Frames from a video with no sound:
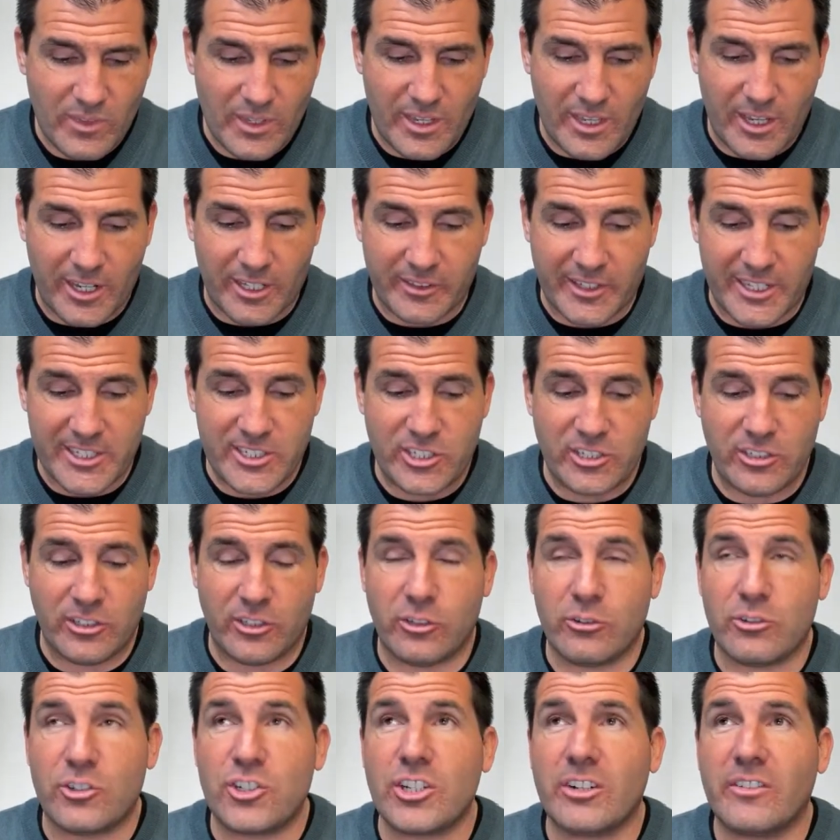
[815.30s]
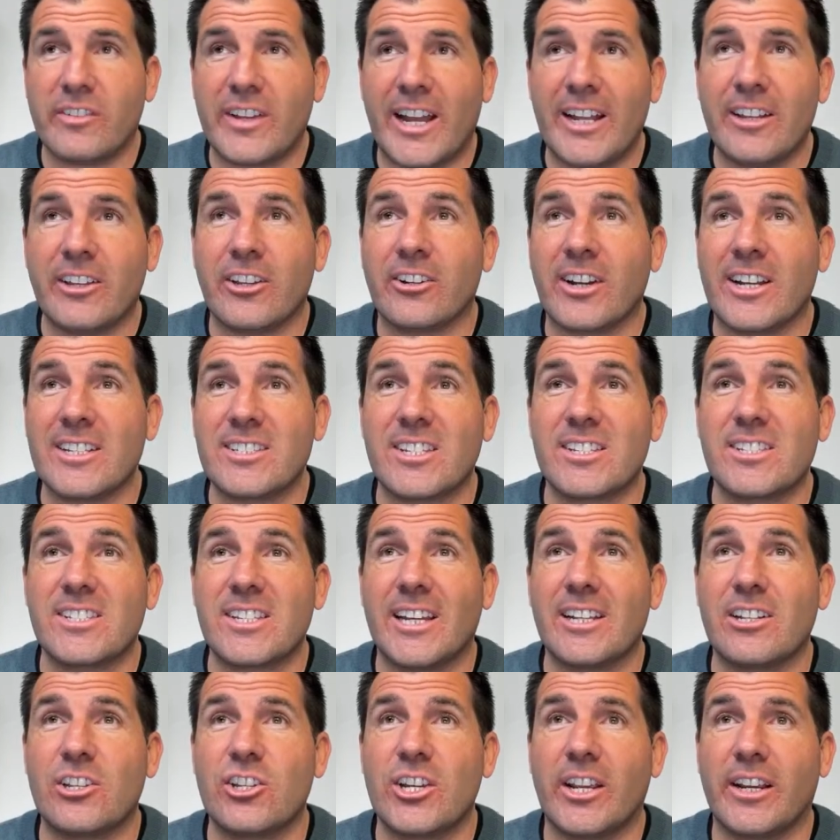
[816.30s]
unless you, you should have gotten your S S
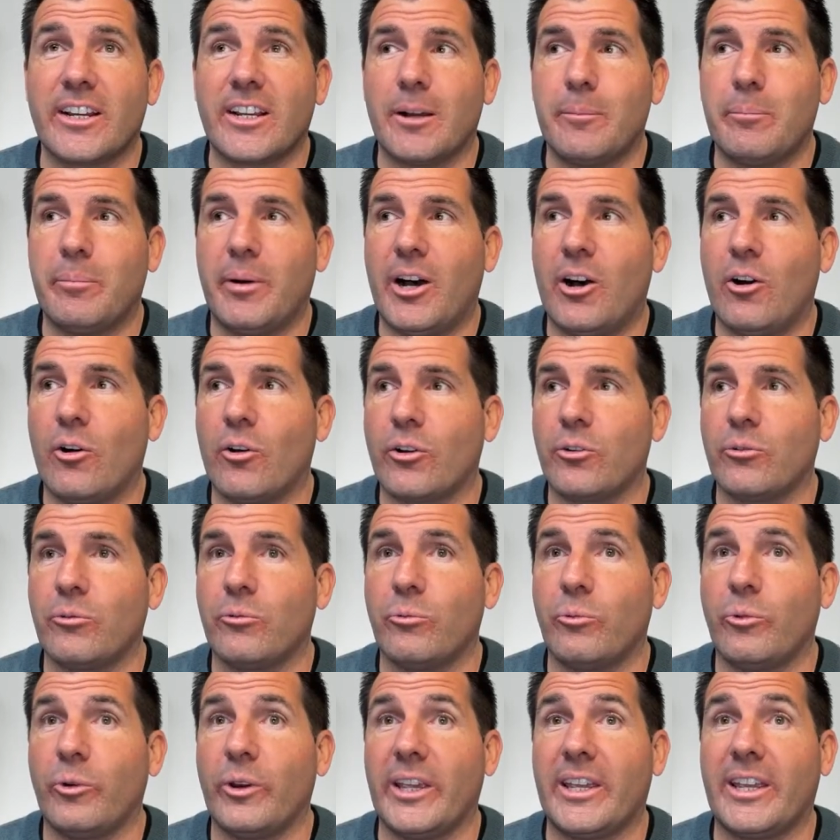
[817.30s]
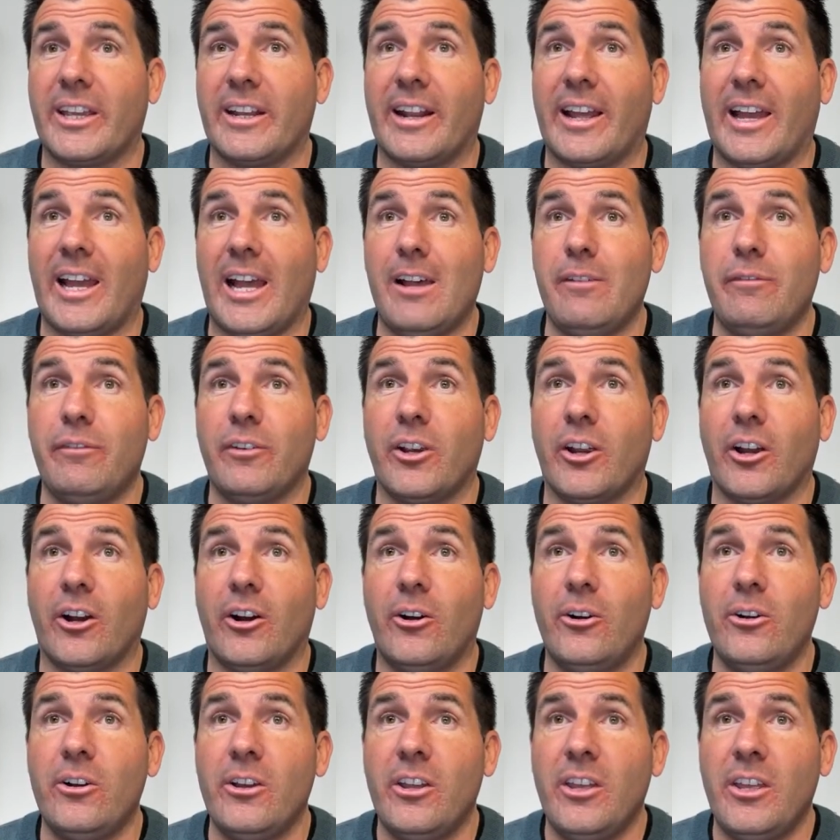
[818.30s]
I check about a week and a half
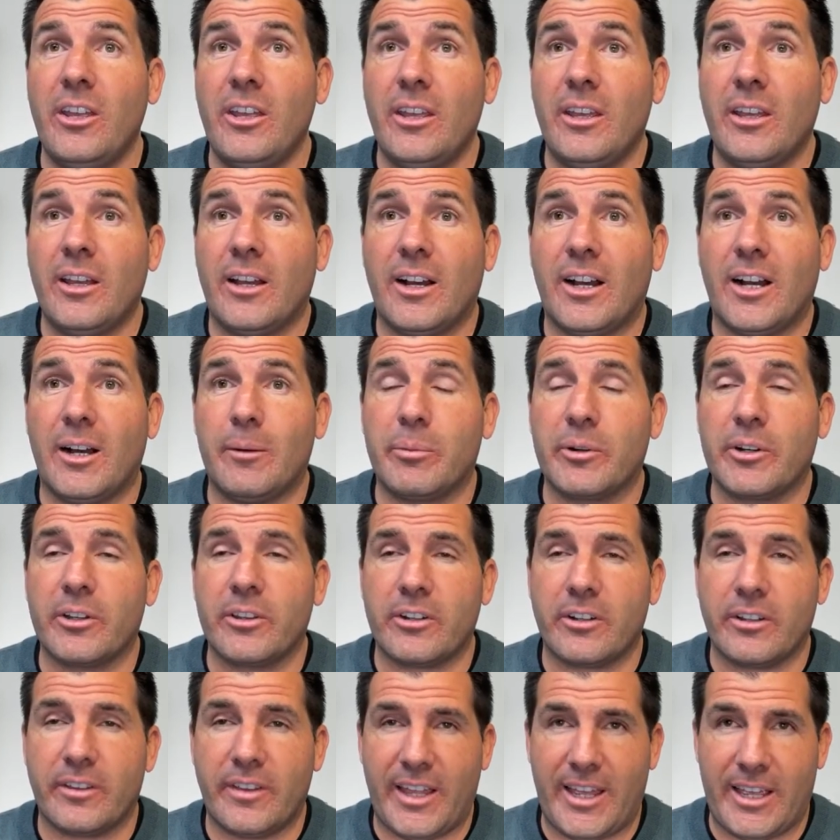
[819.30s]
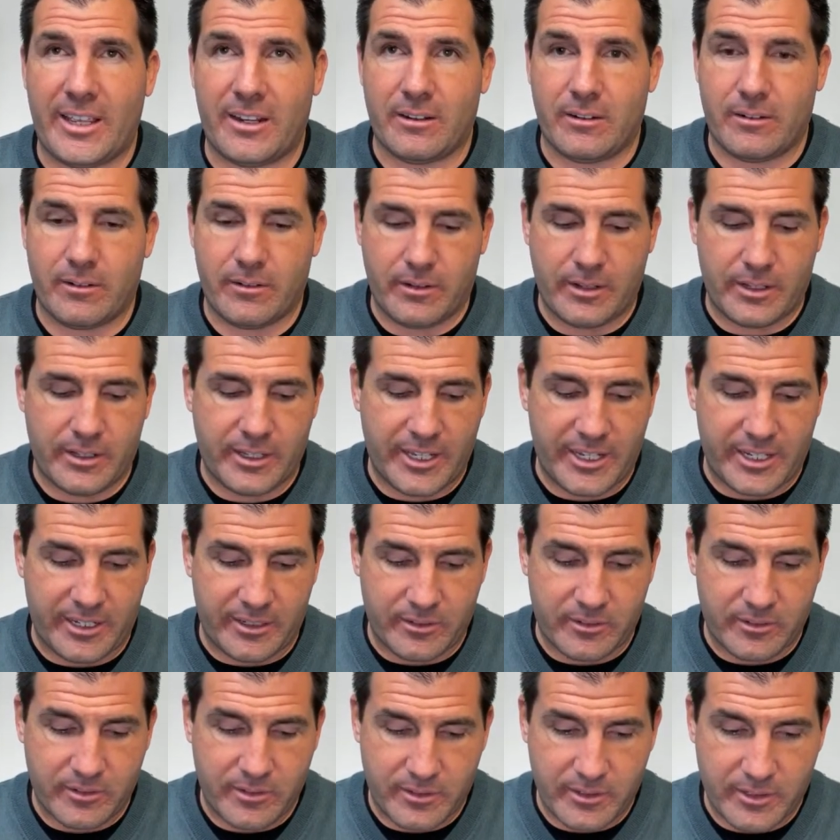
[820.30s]
ago. Um, but other than that,
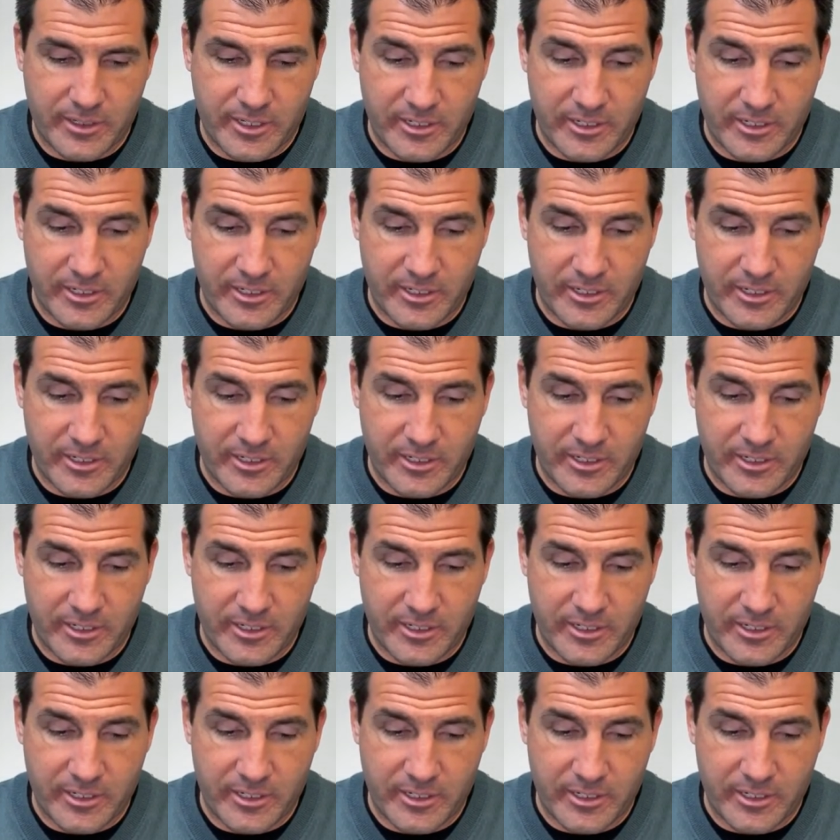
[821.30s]
yeah, I